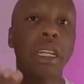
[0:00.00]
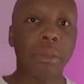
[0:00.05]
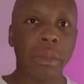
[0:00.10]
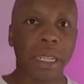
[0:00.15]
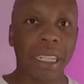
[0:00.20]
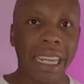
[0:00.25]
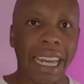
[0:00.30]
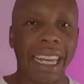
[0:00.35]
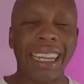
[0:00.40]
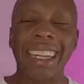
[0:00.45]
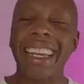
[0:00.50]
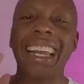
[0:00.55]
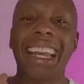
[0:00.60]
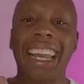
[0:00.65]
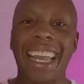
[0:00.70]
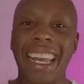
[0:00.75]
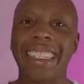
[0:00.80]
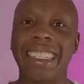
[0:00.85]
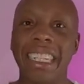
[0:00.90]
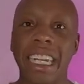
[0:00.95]
again.
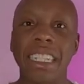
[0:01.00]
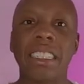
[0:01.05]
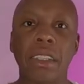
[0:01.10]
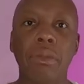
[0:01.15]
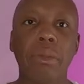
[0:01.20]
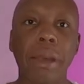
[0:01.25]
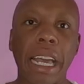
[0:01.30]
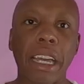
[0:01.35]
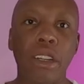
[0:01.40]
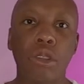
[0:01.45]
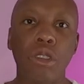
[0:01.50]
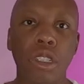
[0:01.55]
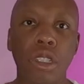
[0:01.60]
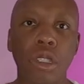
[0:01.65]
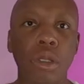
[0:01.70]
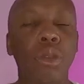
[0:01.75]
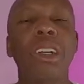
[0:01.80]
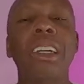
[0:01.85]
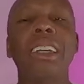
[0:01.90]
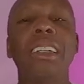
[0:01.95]
It doesn't matter to you.
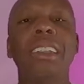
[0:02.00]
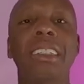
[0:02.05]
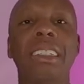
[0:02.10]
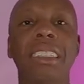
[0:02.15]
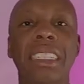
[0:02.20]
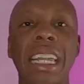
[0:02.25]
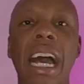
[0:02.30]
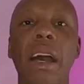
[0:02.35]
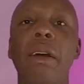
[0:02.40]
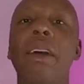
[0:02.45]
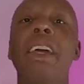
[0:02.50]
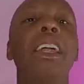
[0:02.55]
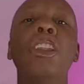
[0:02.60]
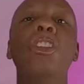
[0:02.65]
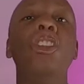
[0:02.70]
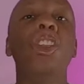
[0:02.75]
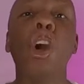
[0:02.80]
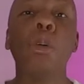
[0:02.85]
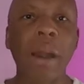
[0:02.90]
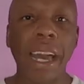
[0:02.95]
Stop.
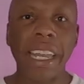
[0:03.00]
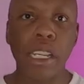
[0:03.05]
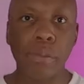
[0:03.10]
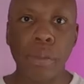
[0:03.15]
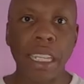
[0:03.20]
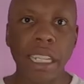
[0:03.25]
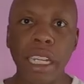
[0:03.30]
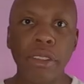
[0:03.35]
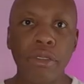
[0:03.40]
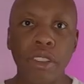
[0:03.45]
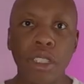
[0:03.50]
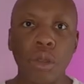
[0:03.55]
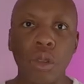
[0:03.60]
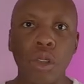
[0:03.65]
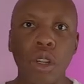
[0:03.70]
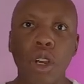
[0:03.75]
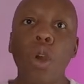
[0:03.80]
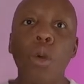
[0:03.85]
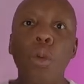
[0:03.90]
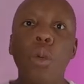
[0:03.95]
Nobody believes you.
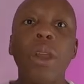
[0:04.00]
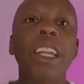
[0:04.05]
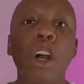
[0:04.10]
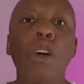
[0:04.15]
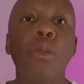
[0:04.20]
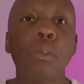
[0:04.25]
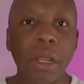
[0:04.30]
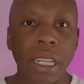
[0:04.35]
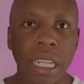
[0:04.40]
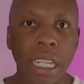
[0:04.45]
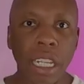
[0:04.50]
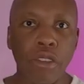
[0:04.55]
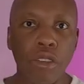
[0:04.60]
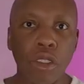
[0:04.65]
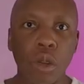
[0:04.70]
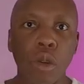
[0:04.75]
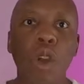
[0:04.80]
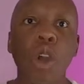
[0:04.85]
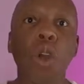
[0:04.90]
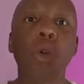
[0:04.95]
We don't believe you.
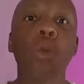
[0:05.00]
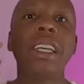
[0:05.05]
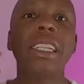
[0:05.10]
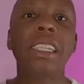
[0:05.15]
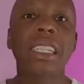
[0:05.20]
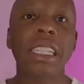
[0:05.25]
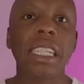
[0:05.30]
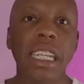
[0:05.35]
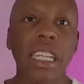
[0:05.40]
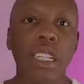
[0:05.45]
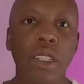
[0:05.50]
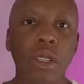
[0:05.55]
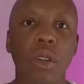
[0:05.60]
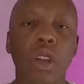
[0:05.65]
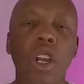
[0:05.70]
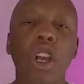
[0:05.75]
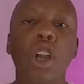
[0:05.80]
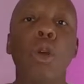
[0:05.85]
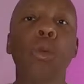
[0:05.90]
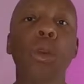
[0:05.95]
We see you.
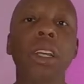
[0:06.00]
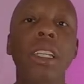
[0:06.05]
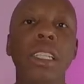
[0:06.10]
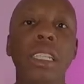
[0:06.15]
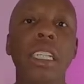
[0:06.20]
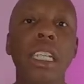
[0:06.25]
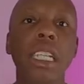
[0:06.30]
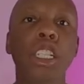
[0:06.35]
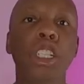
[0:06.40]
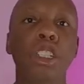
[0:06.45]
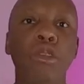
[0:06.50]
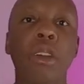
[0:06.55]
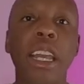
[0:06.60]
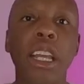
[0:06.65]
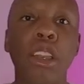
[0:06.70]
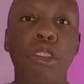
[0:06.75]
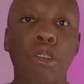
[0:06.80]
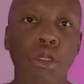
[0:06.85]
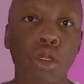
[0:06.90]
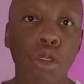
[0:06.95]
We see straight
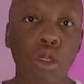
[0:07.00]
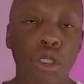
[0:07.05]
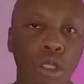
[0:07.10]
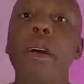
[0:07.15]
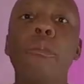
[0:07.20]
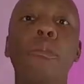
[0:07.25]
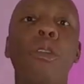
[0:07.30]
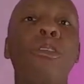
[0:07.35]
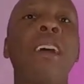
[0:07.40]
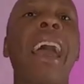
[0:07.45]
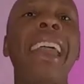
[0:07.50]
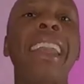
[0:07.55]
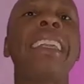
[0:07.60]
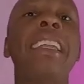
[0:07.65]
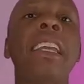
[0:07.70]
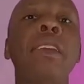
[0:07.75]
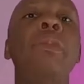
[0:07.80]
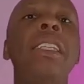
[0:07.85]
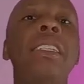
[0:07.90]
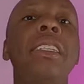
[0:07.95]
through you.
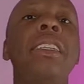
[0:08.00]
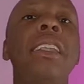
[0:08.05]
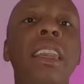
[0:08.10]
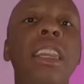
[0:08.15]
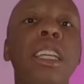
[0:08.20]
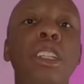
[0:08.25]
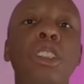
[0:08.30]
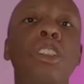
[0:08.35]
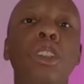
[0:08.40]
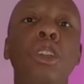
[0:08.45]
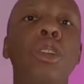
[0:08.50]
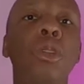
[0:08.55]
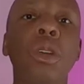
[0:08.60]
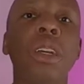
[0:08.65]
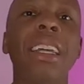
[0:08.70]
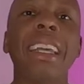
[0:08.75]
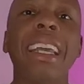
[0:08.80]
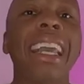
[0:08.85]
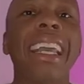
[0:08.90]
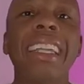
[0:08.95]
Morality means nothing to you.
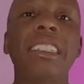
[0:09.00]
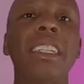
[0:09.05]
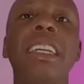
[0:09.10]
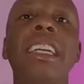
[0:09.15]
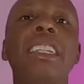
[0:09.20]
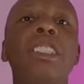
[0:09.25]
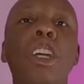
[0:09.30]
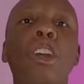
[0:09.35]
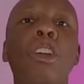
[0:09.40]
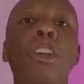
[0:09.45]
It's a, it's a,